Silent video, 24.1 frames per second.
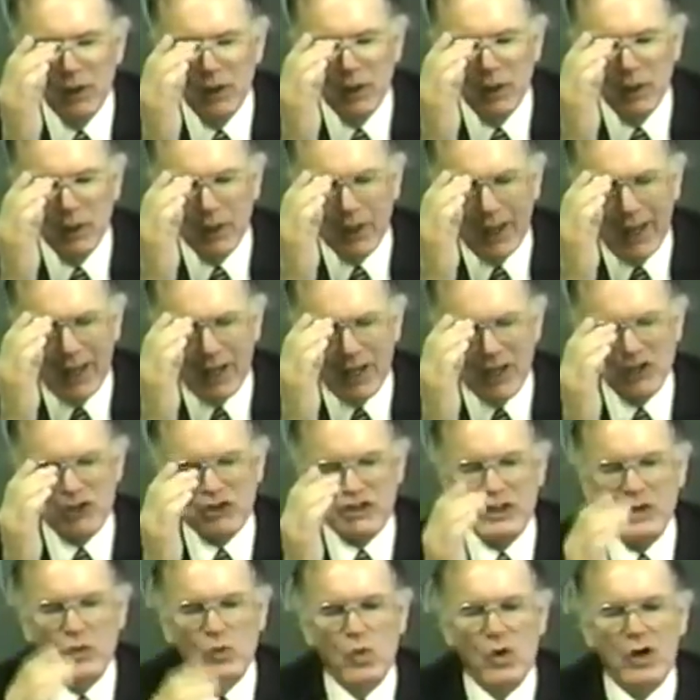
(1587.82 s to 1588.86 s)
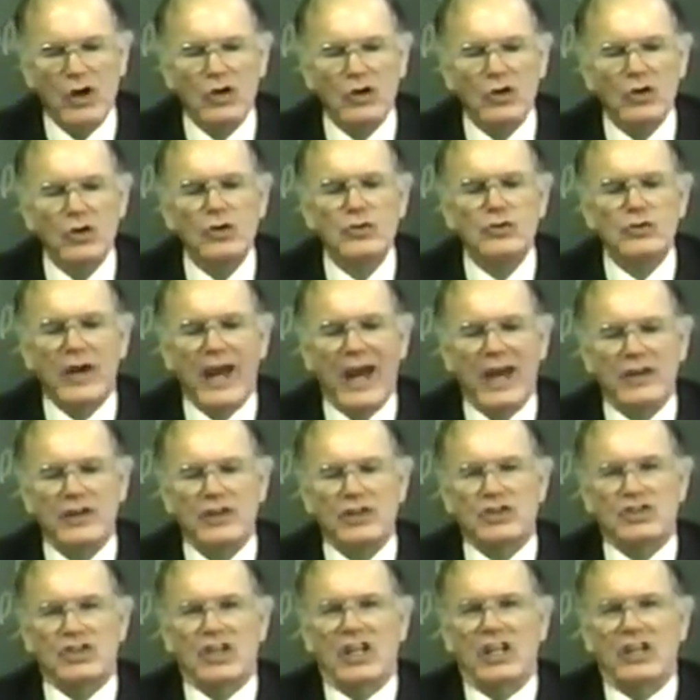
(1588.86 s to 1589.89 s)
and let's see what Luke had to
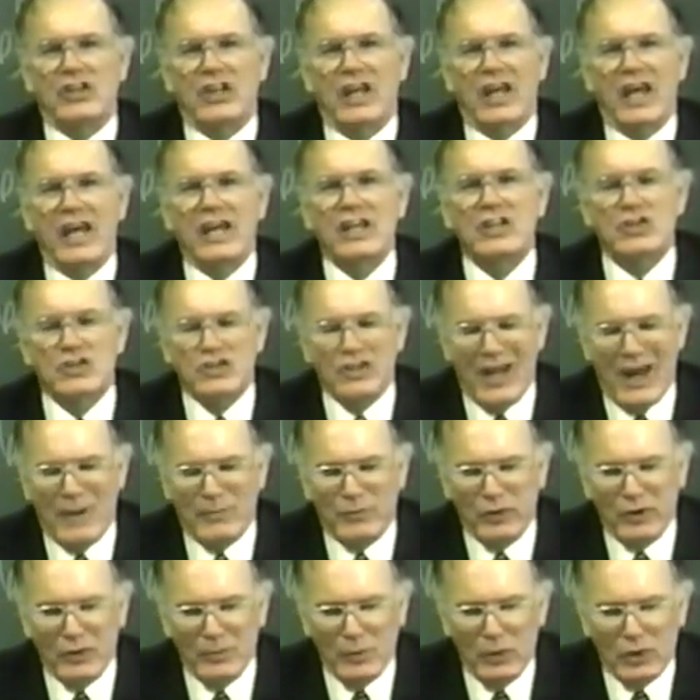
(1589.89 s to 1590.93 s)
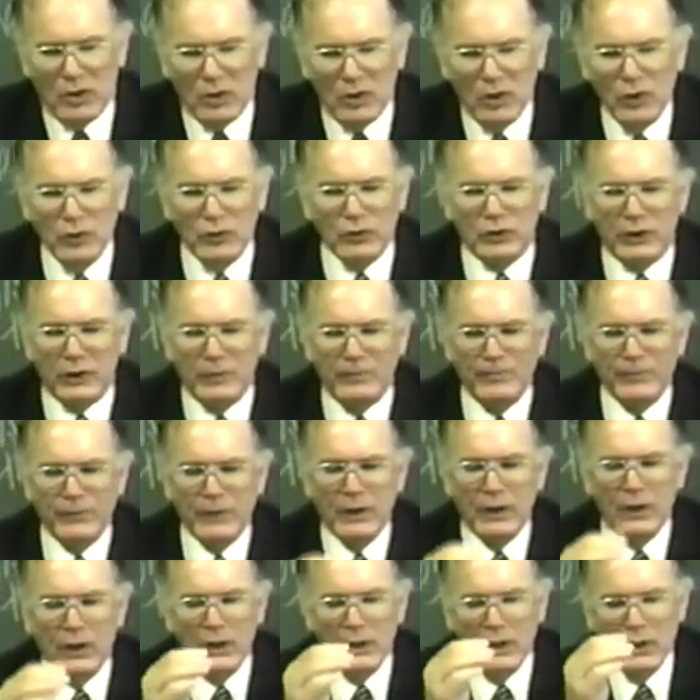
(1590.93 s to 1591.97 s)
say. The 8th chapter of the book of Luke.
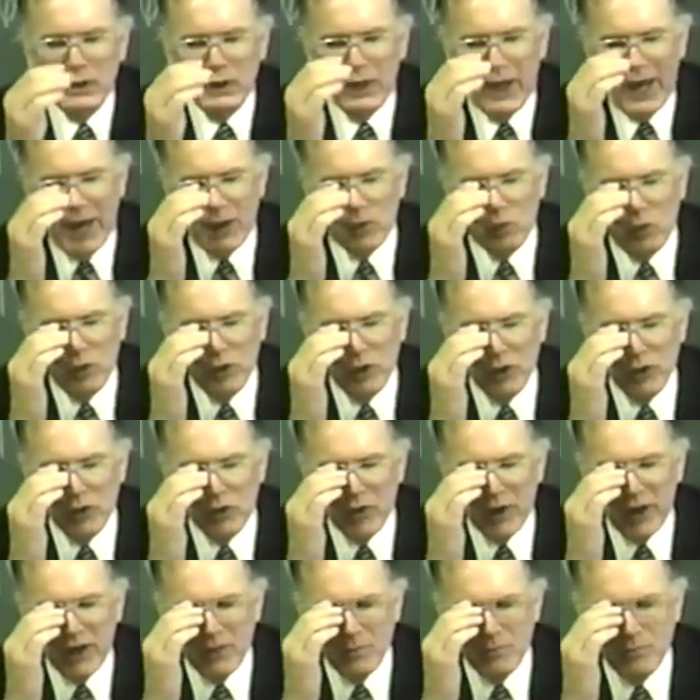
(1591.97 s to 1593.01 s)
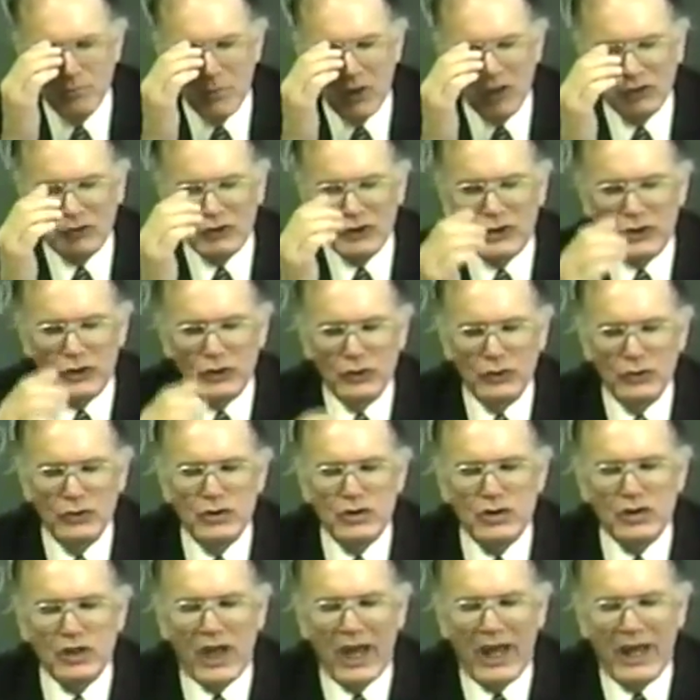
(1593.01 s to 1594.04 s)
And when a great multitude
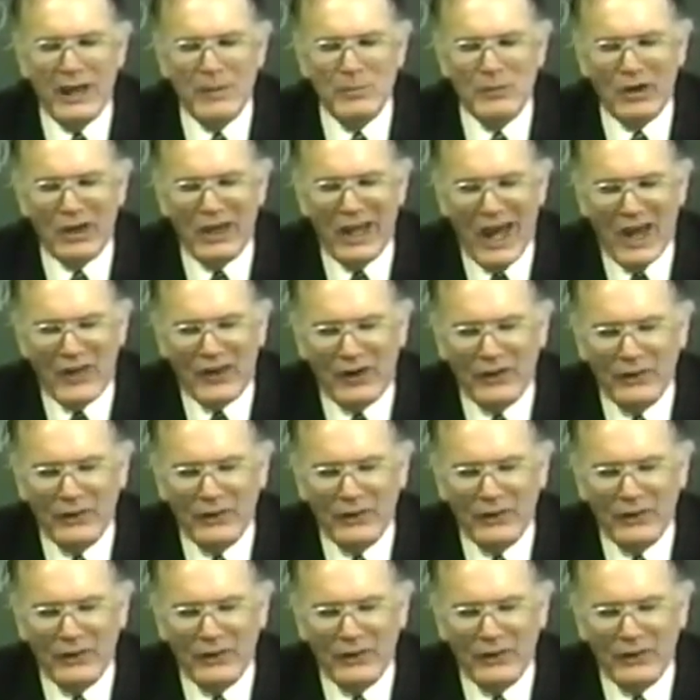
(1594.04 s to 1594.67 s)
came together,